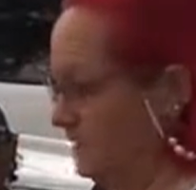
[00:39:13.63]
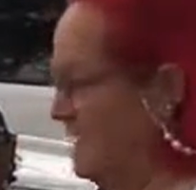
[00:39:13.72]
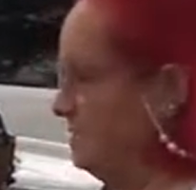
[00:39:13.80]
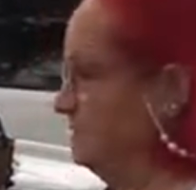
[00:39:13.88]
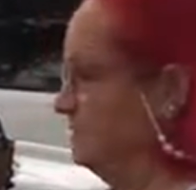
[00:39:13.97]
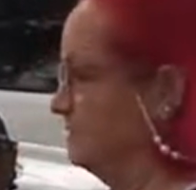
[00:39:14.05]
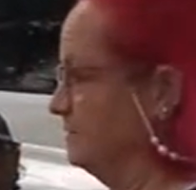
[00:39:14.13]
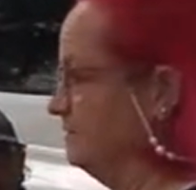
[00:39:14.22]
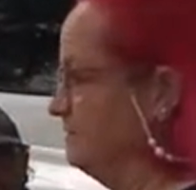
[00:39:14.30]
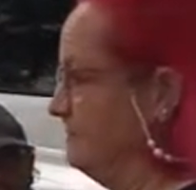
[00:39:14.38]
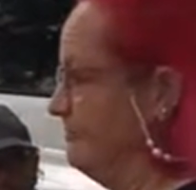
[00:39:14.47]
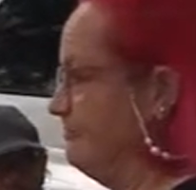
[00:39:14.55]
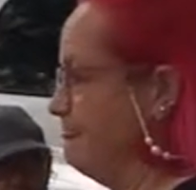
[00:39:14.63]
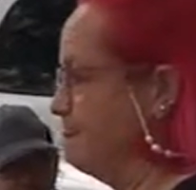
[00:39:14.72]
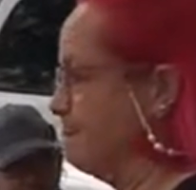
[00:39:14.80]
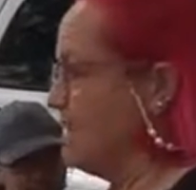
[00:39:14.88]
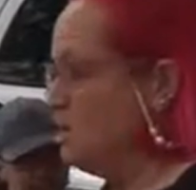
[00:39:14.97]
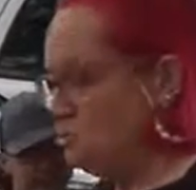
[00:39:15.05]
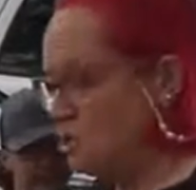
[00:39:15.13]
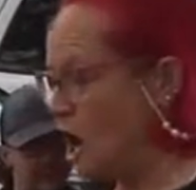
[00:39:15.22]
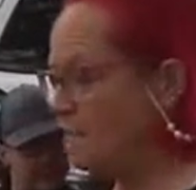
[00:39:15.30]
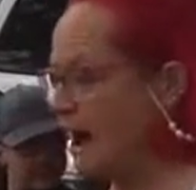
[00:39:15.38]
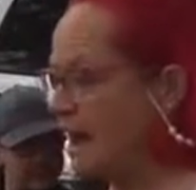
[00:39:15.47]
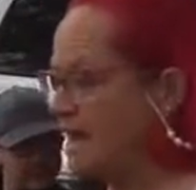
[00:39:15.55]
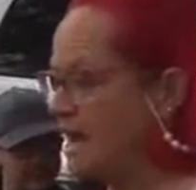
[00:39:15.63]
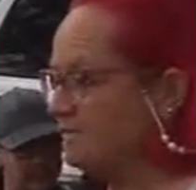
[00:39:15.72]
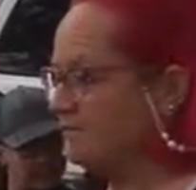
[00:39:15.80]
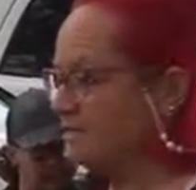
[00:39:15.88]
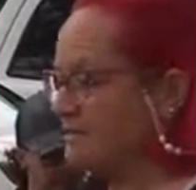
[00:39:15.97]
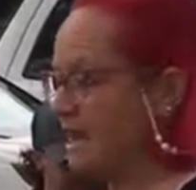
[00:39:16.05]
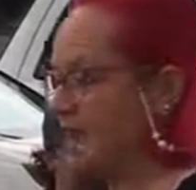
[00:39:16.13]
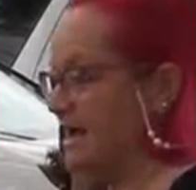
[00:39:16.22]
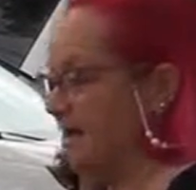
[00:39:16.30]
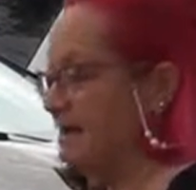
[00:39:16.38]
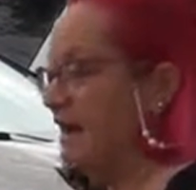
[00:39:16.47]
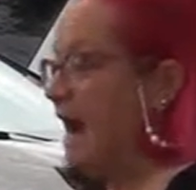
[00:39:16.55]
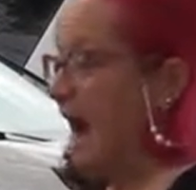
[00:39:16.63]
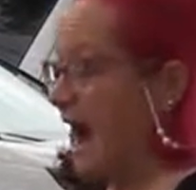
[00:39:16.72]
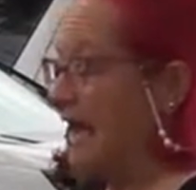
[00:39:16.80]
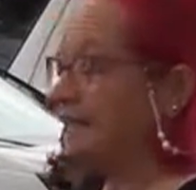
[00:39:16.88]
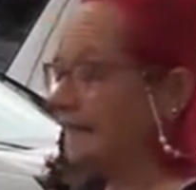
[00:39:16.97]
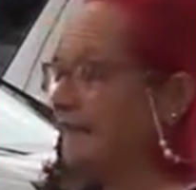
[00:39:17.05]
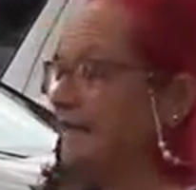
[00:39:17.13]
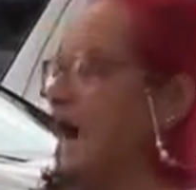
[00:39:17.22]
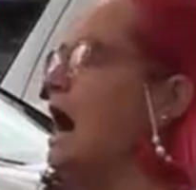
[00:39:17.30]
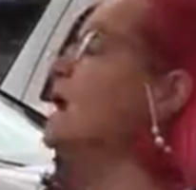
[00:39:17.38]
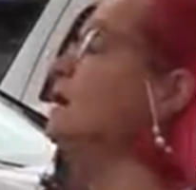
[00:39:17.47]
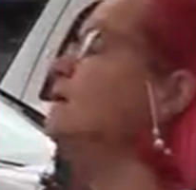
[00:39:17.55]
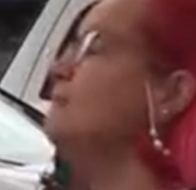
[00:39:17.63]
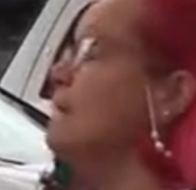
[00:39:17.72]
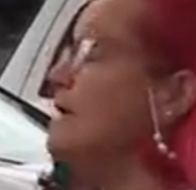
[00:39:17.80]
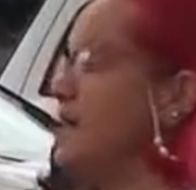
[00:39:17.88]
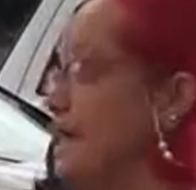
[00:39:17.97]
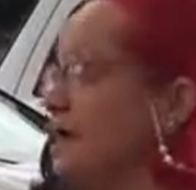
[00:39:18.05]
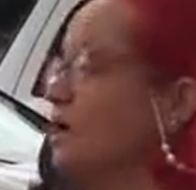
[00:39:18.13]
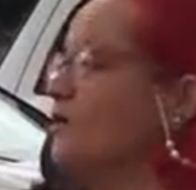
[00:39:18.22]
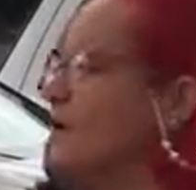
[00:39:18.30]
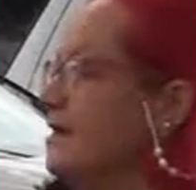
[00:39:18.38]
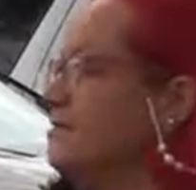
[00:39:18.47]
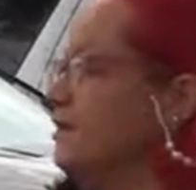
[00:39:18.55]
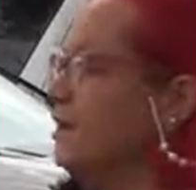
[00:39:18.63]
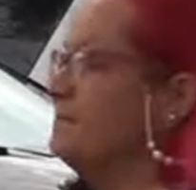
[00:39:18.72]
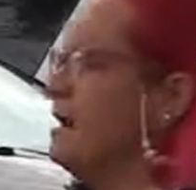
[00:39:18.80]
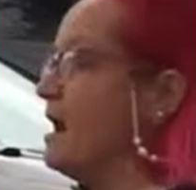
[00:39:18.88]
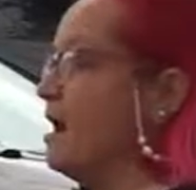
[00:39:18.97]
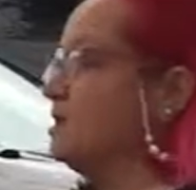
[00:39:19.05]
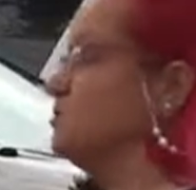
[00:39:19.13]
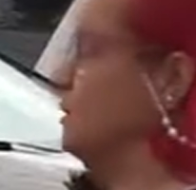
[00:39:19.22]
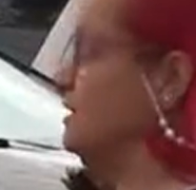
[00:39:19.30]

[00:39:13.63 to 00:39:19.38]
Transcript: Right? Nobody ever said, I think I'll enter into a marriage